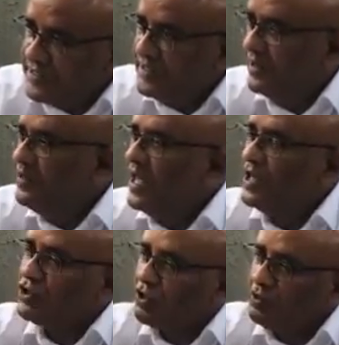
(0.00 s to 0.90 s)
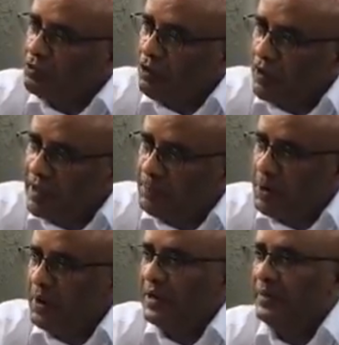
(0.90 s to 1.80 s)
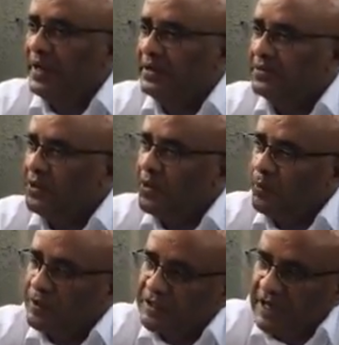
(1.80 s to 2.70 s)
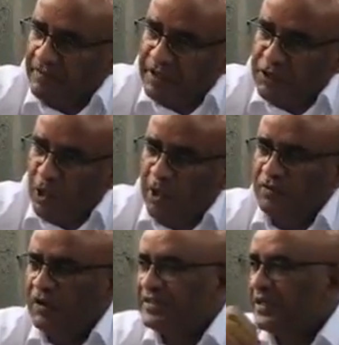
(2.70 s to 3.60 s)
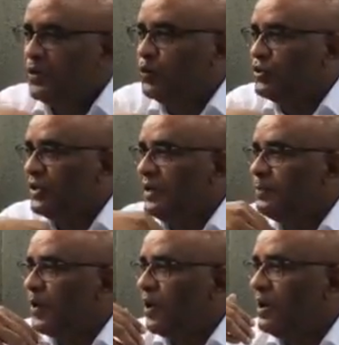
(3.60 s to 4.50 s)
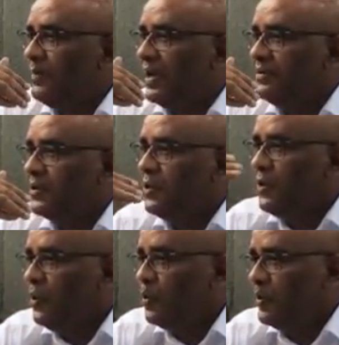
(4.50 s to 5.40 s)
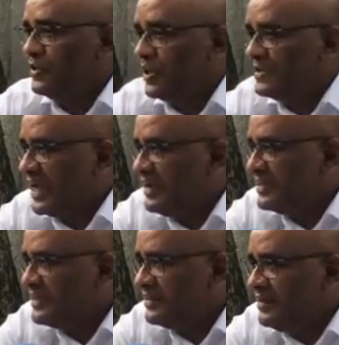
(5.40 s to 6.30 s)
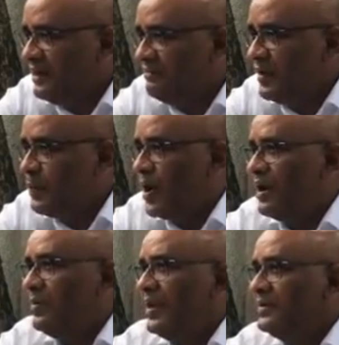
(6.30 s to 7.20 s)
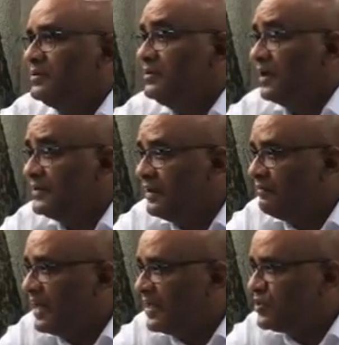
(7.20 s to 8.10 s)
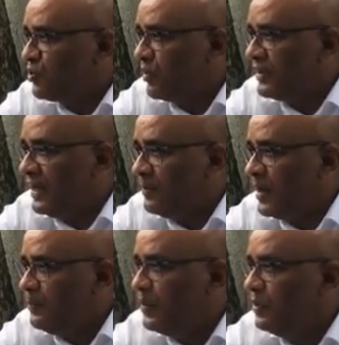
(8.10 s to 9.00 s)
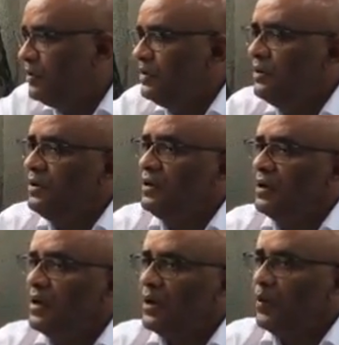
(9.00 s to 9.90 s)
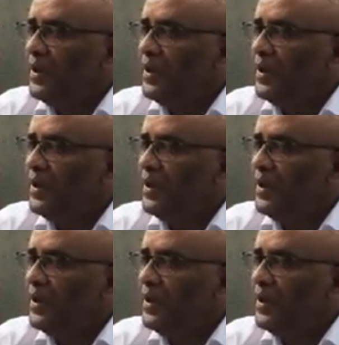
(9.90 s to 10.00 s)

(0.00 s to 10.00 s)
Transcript: the nation or the parliament, we should have a joint resolution in parliament. We just had a sitting of the parliament, nothing of that sort came up. We